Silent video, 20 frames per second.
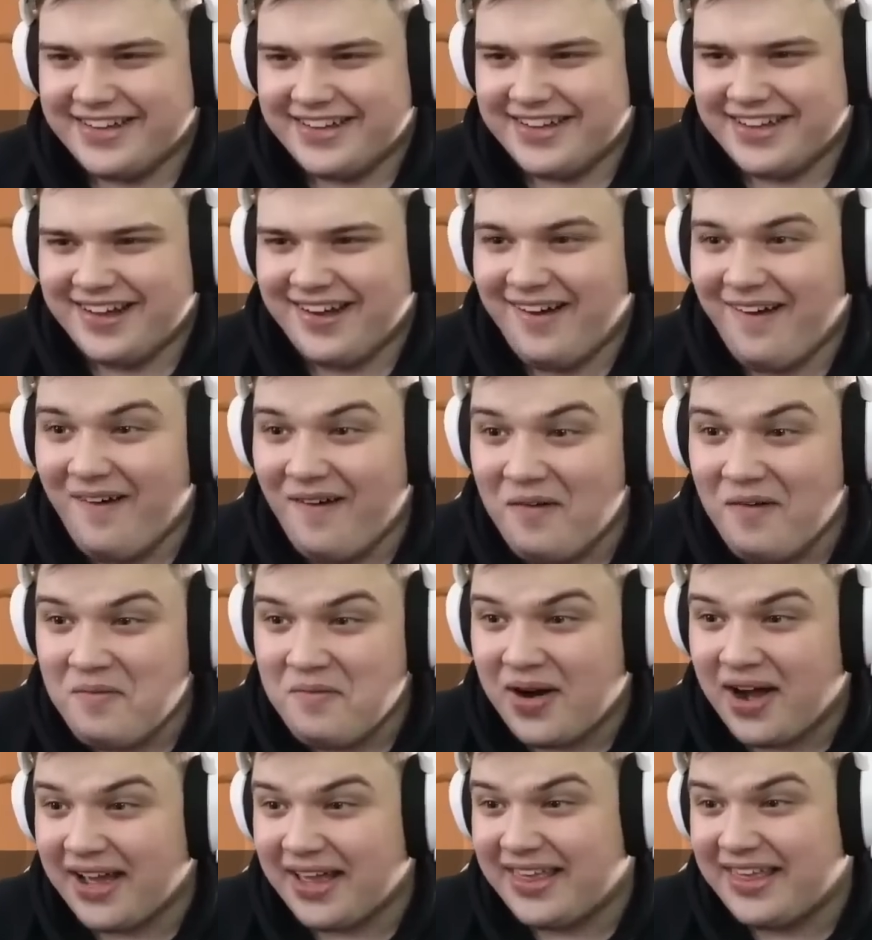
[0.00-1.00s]
Oh
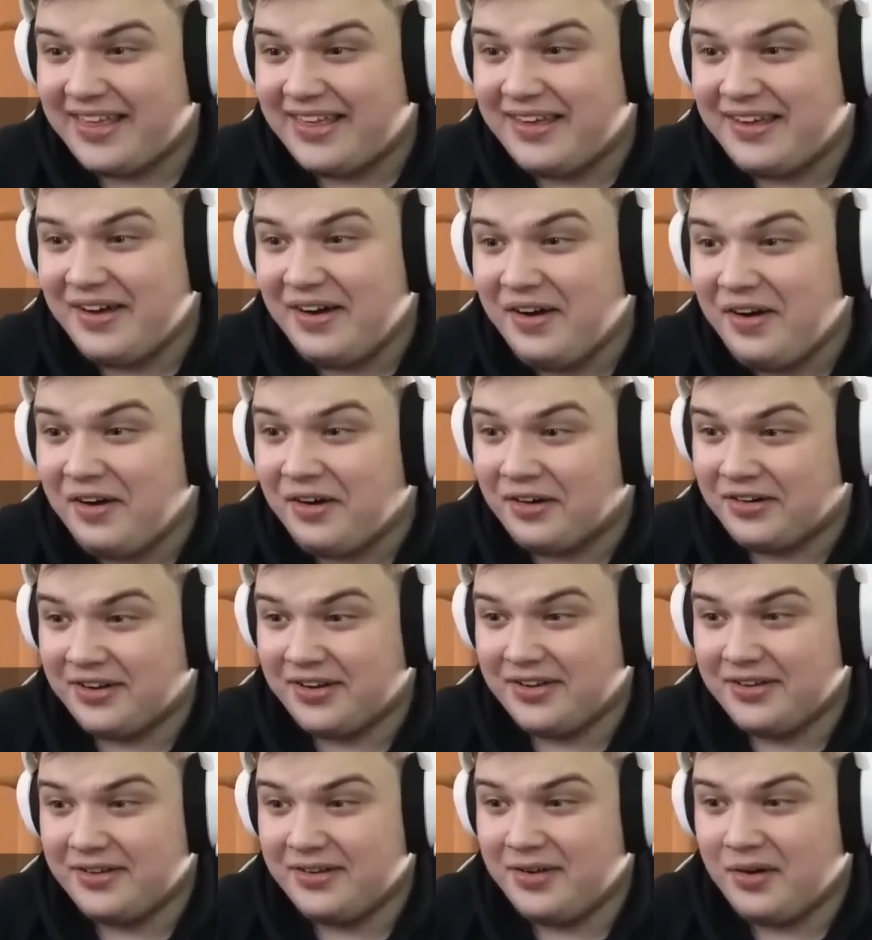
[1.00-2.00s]
my god.
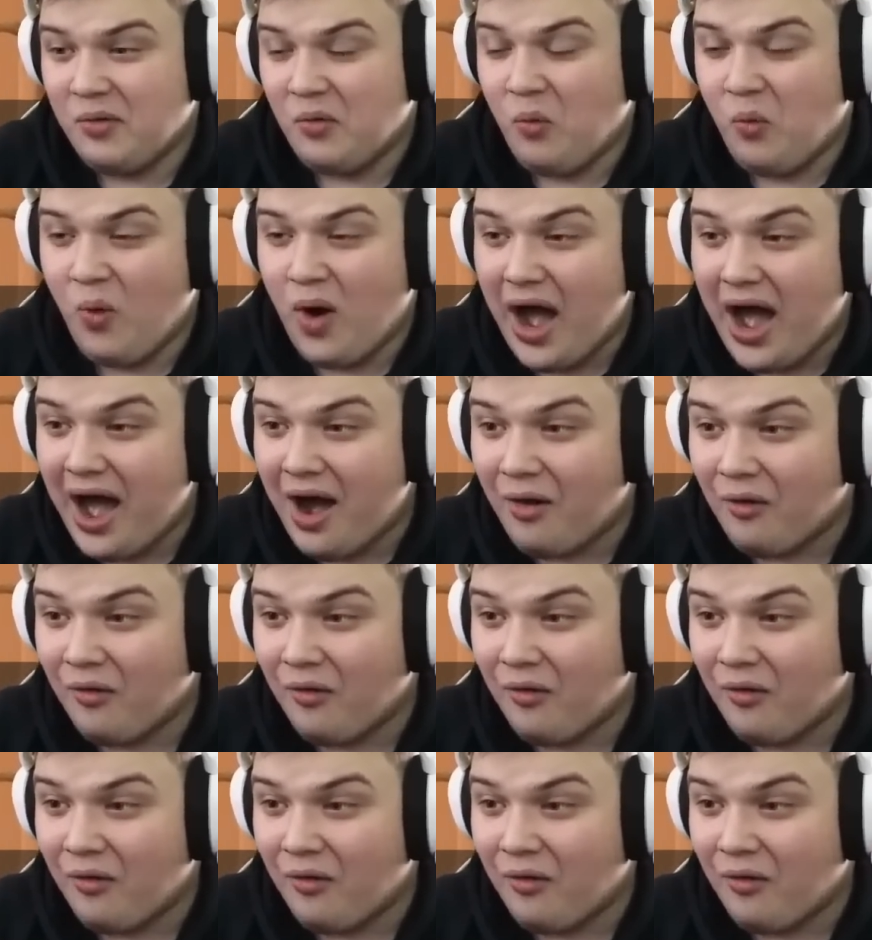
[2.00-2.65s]
Wow.